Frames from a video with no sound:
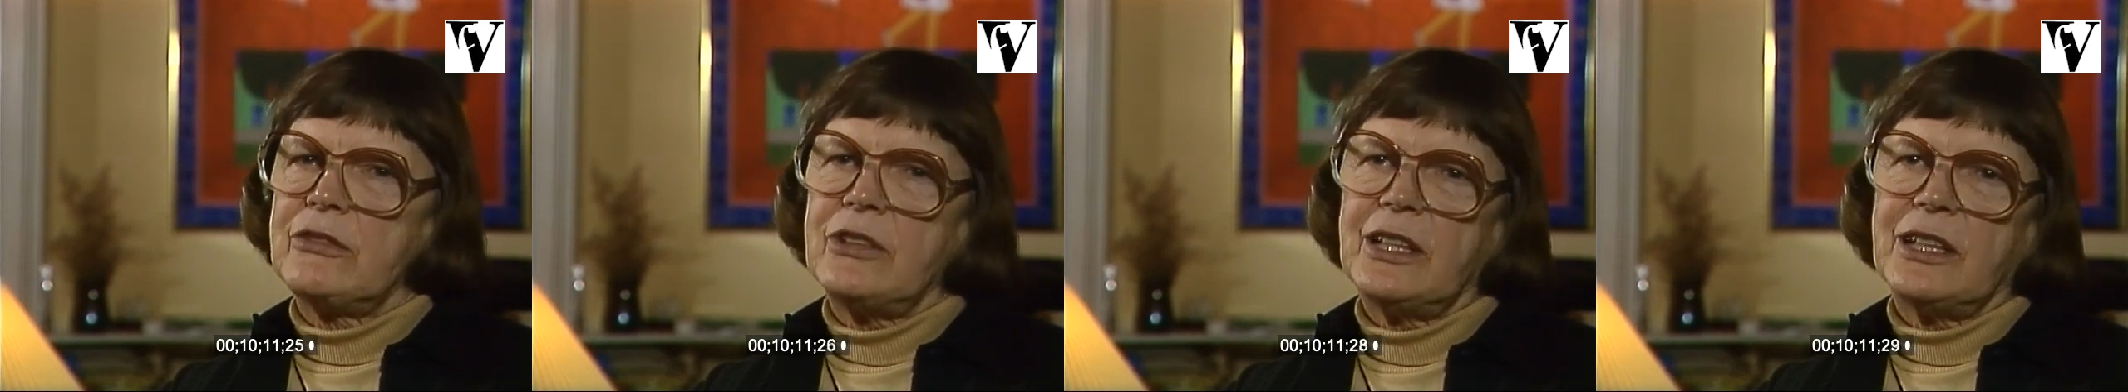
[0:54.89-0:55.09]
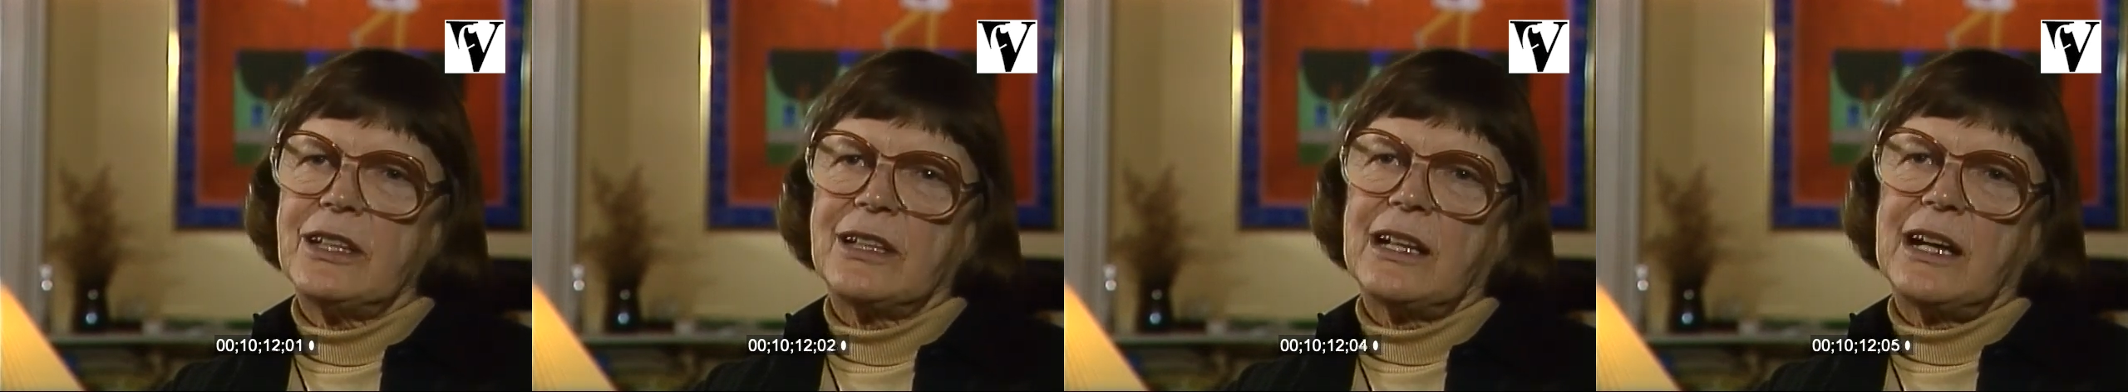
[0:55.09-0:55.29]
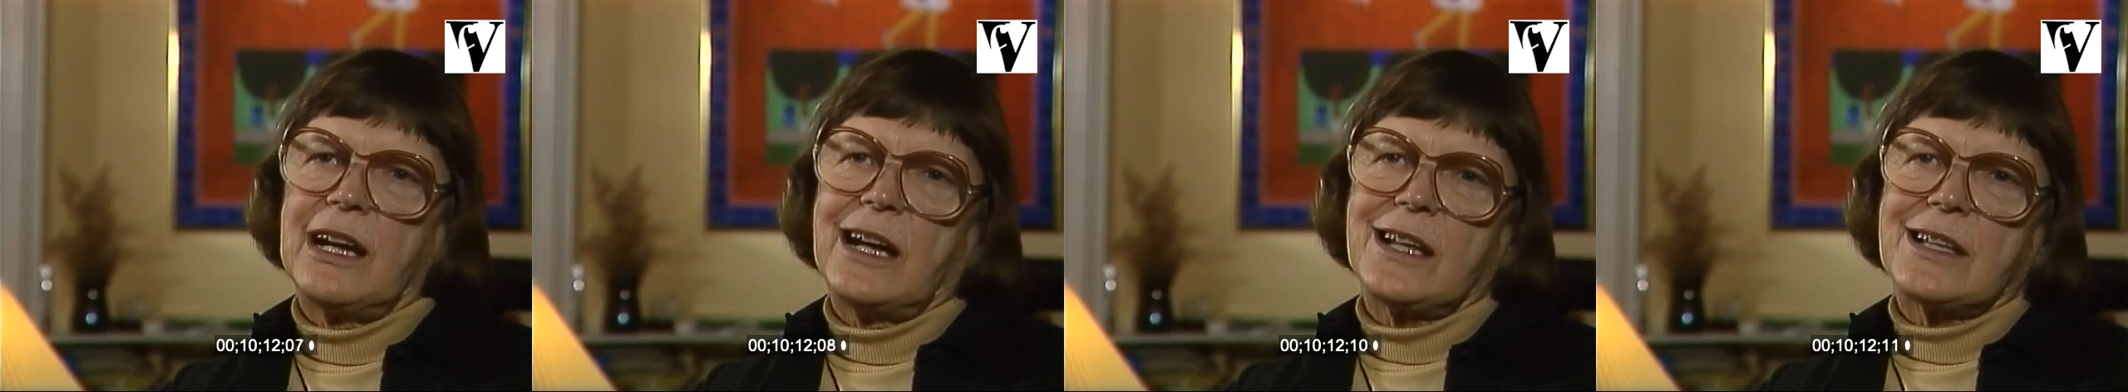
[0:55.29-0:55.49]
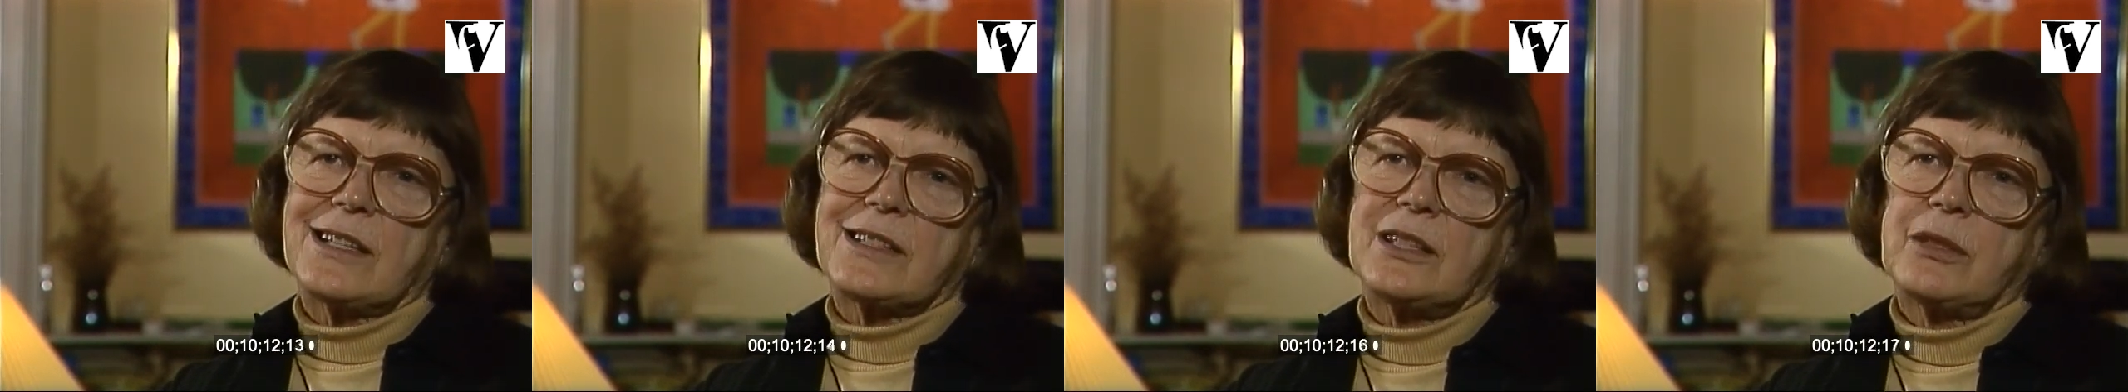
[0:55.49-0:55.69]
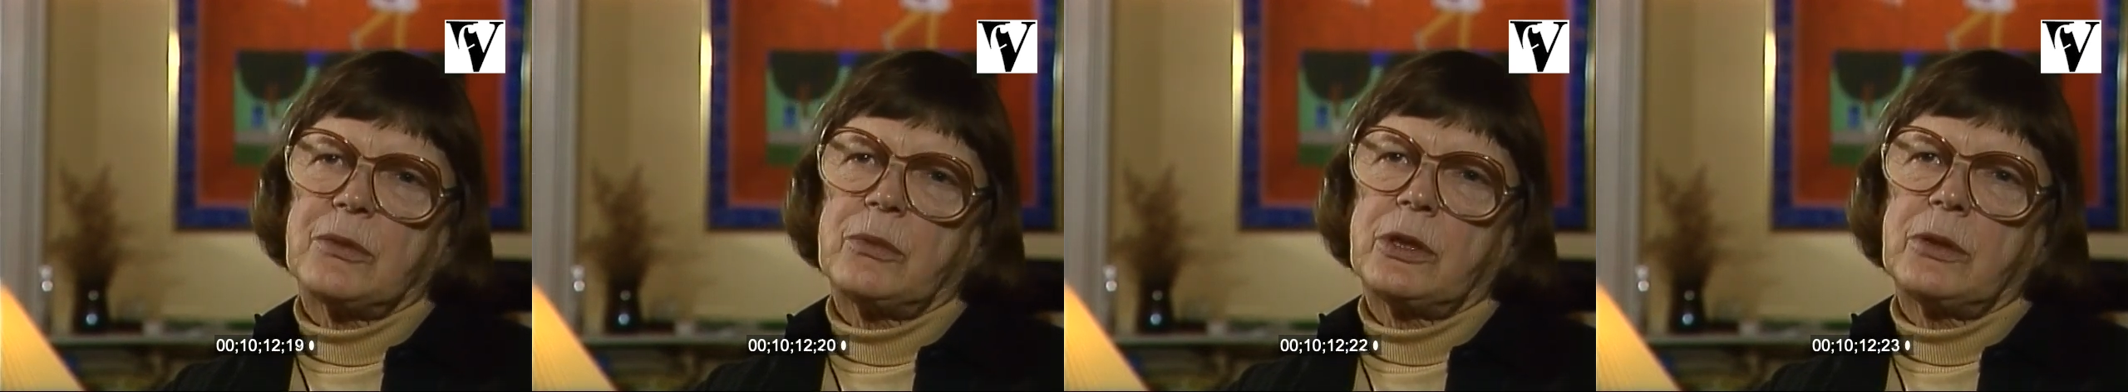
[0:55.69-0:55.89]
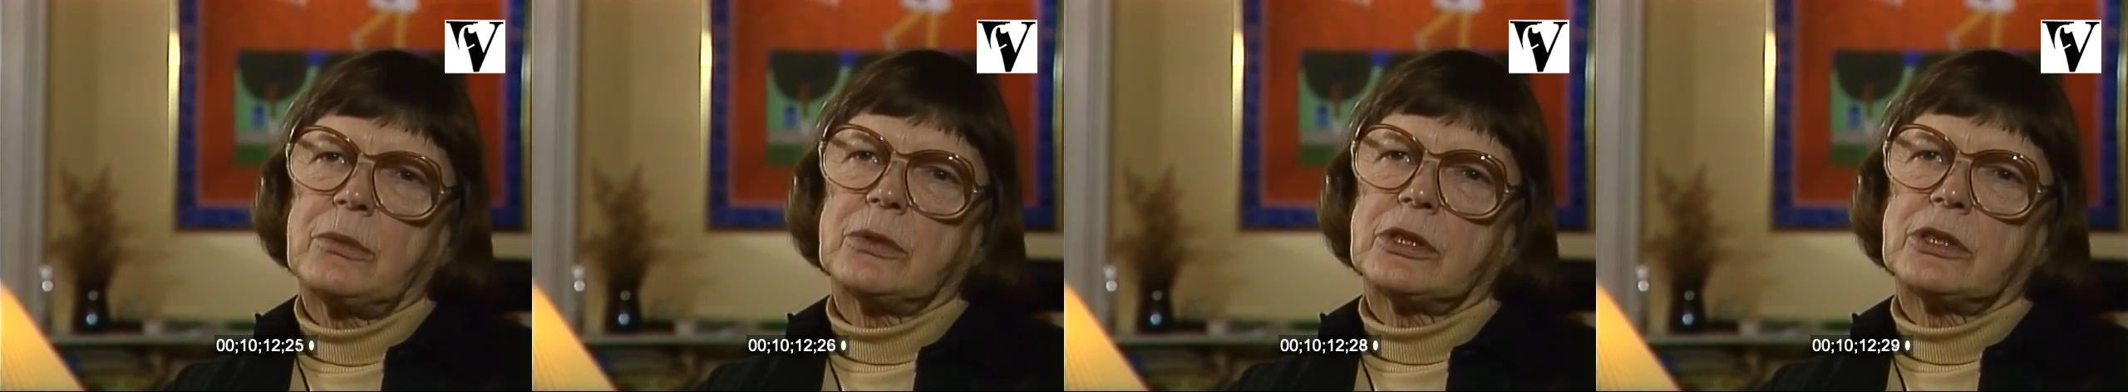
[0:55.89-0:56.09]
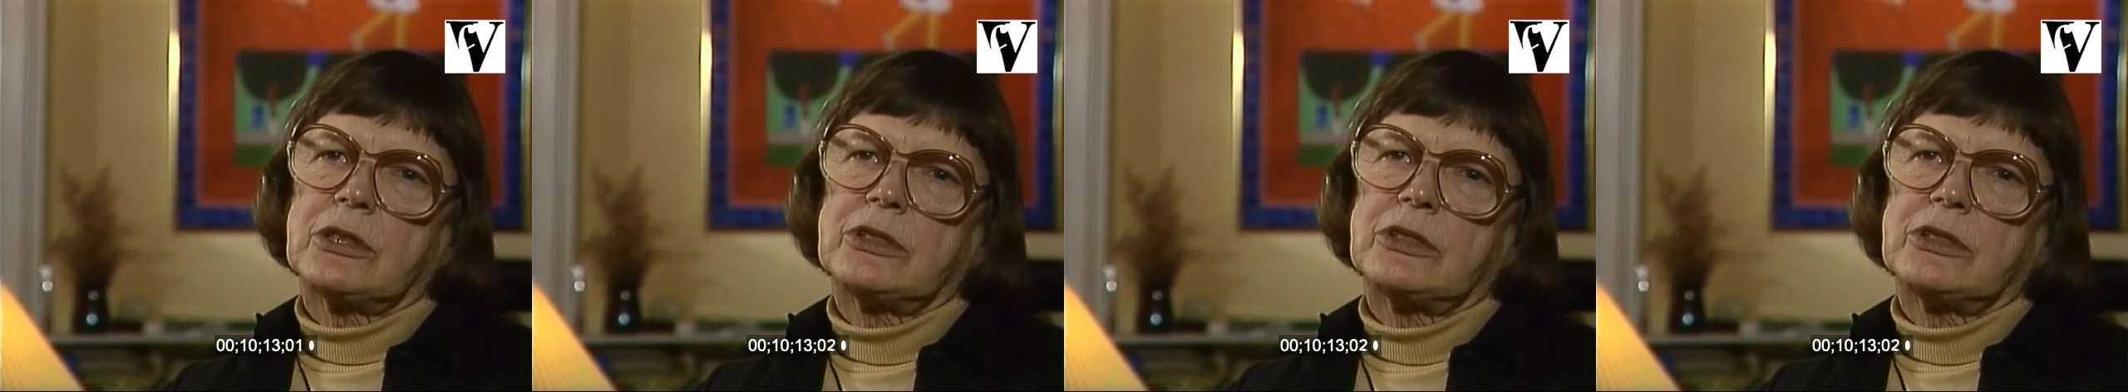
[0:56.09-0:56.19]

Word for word: realized that we were